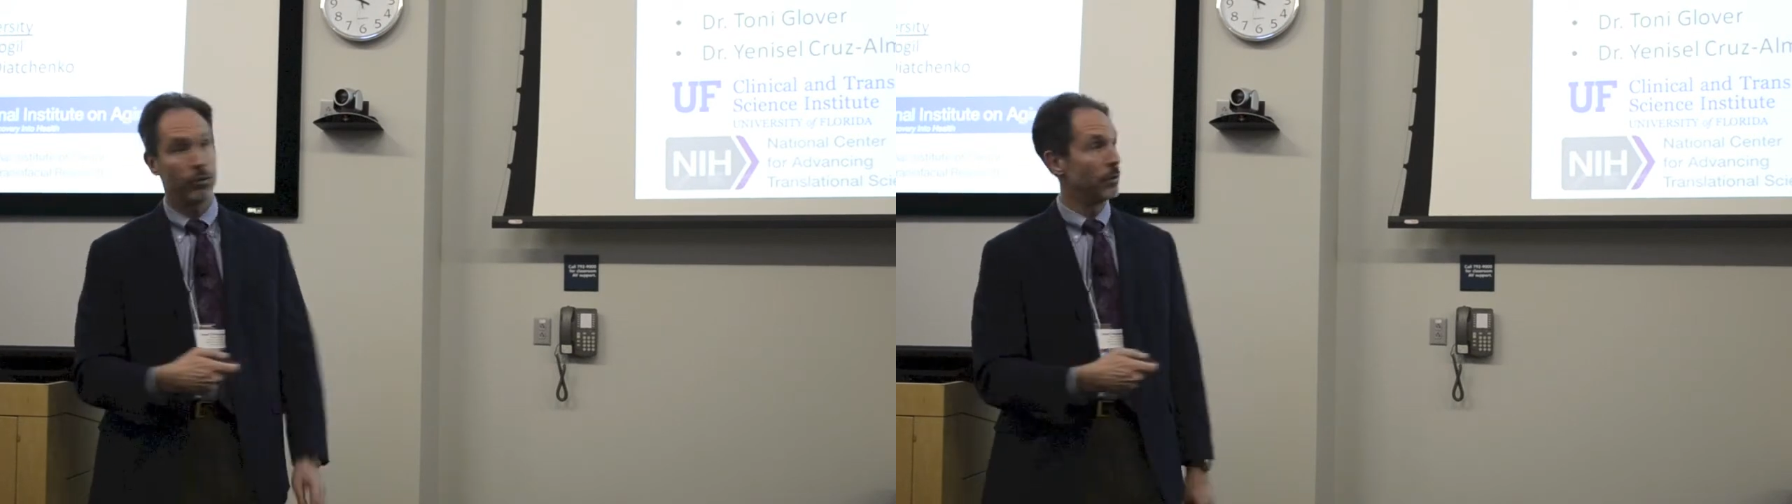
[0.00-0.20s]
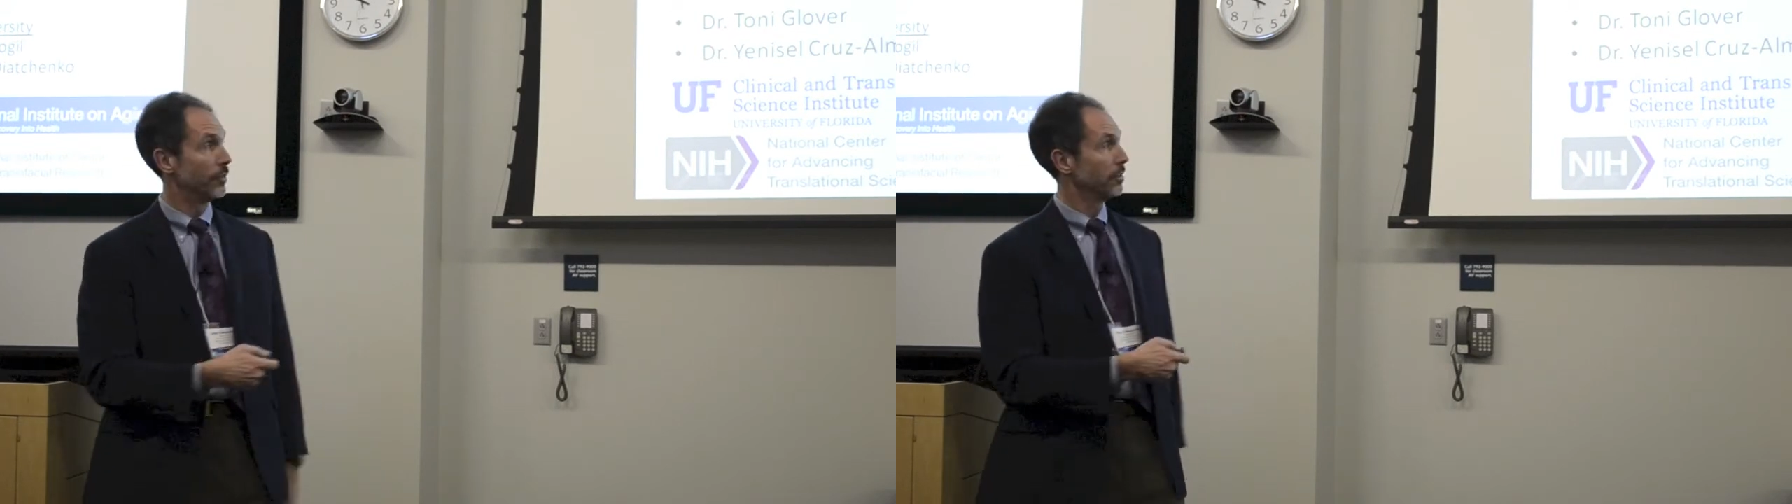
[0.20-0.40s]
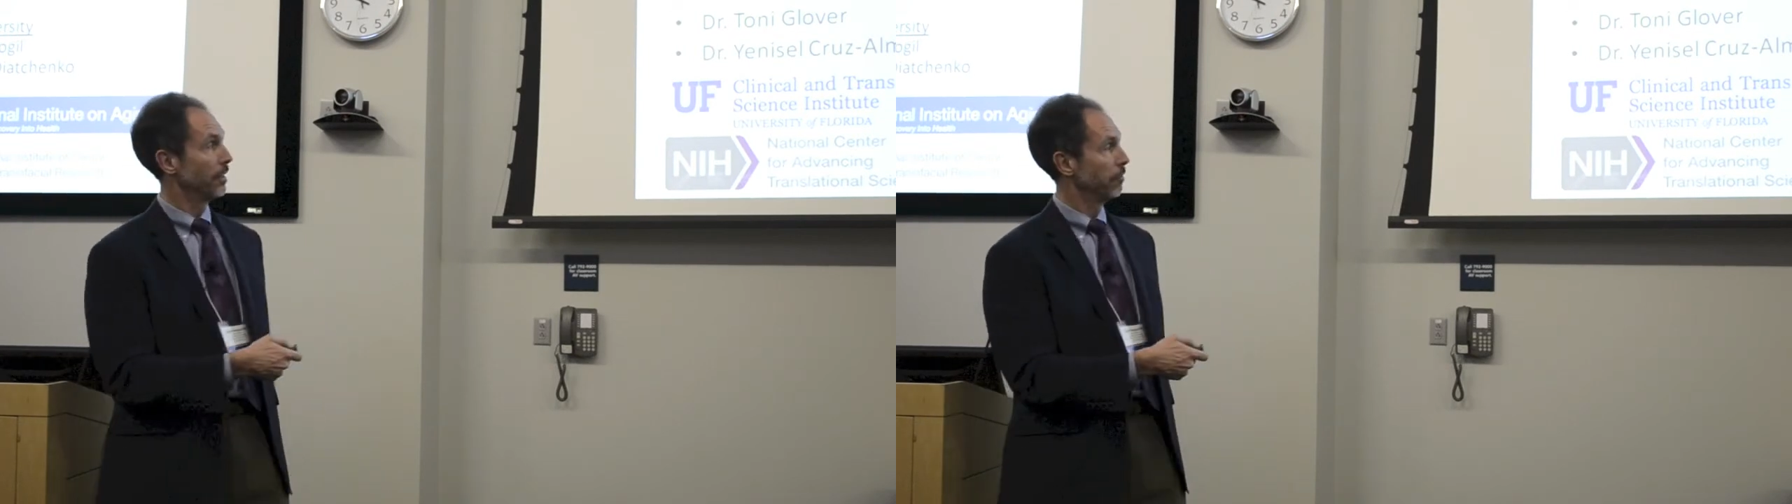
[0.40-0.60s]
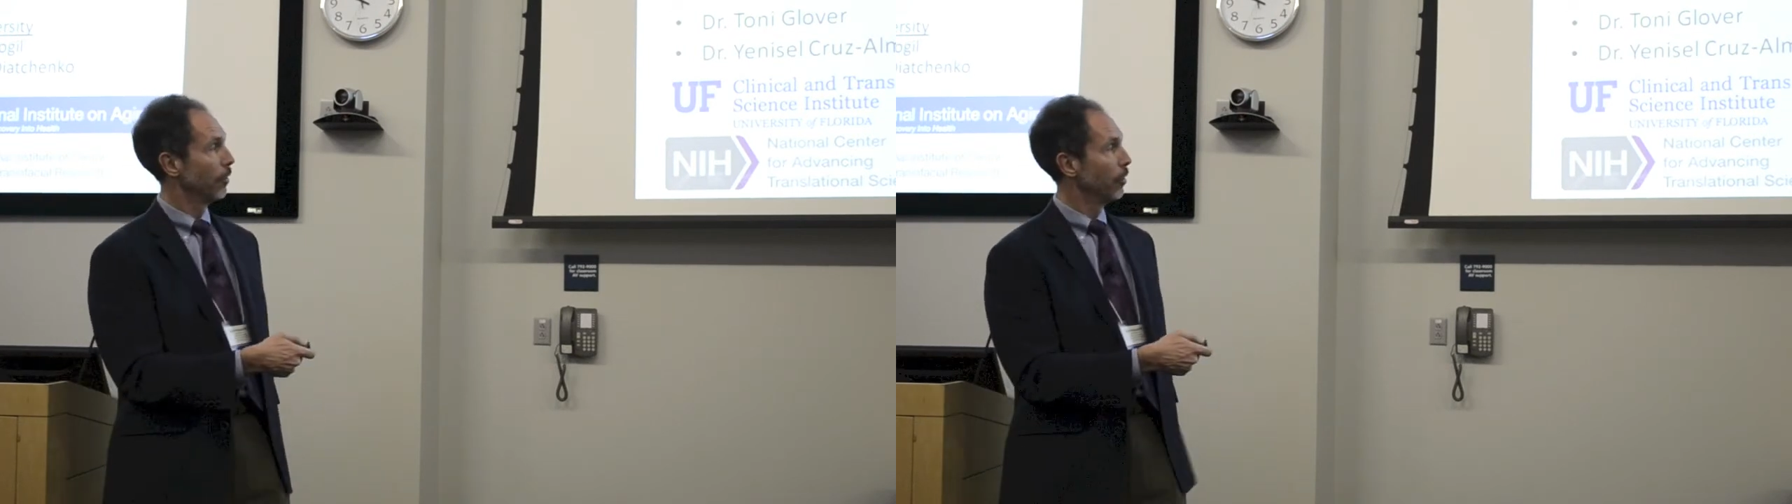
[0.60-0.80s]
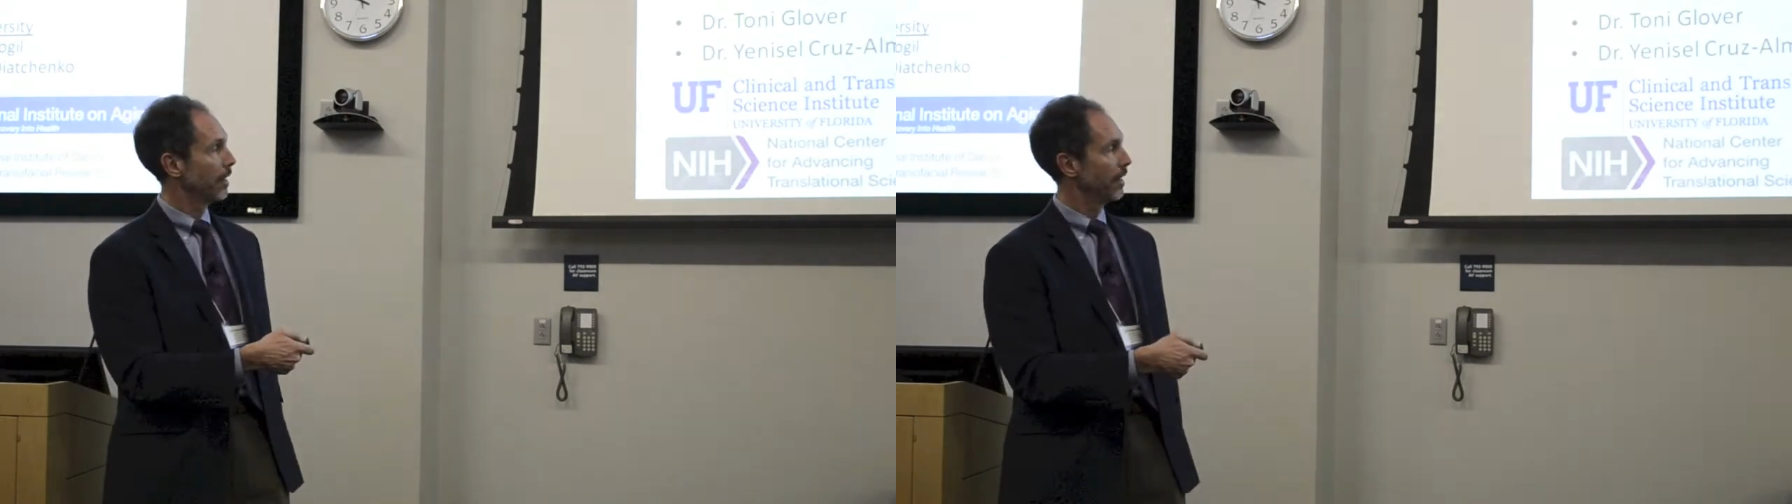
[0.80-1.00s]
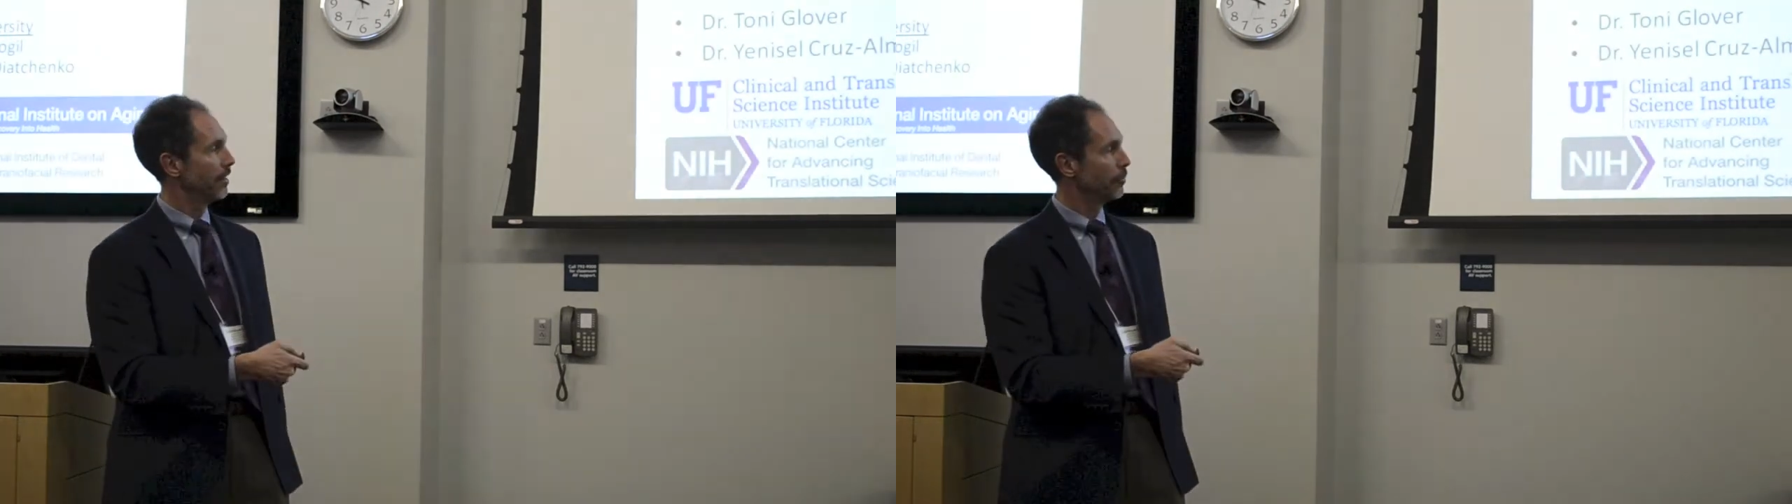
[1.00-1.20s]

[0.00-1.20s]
University of Florida,